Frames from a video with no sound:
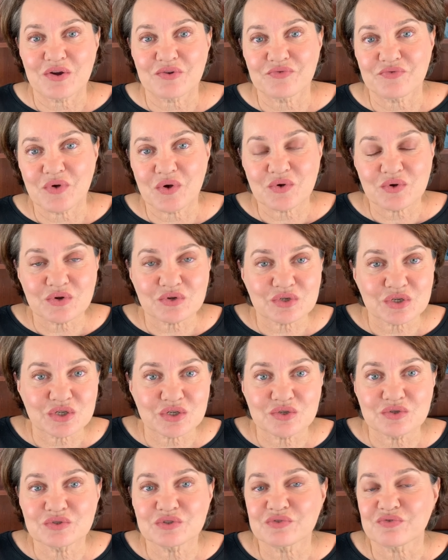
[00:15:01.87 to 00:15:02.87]
photo
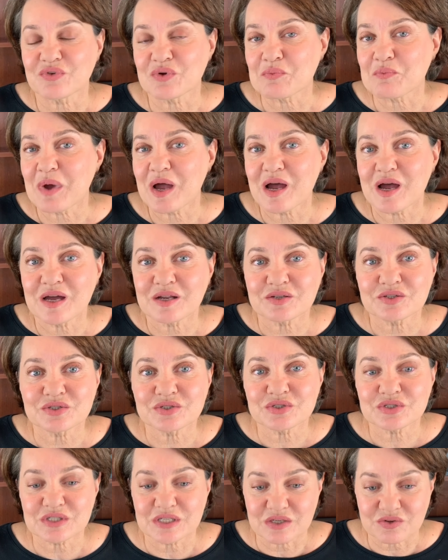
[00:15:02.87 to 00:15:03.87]
shoots for
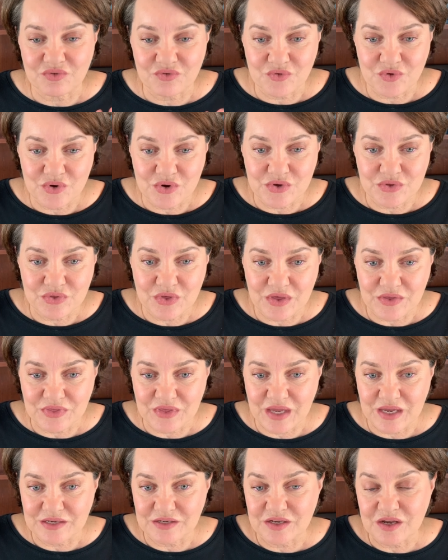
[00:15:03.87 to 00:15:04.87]
models and for
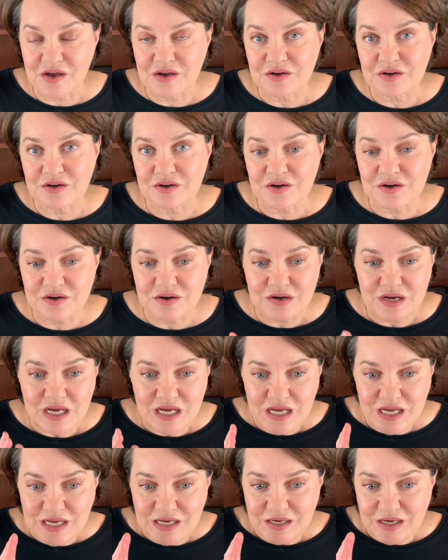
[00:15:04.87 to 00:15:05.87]
that younger
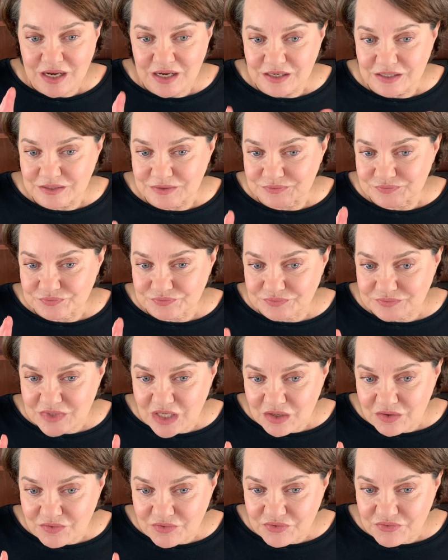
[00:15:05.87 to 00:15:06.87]

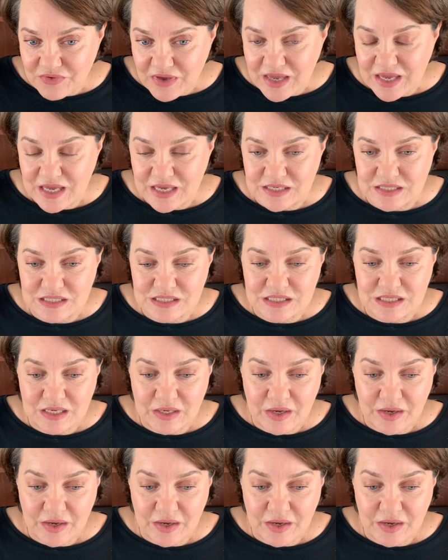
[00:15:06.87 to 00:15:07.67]
face.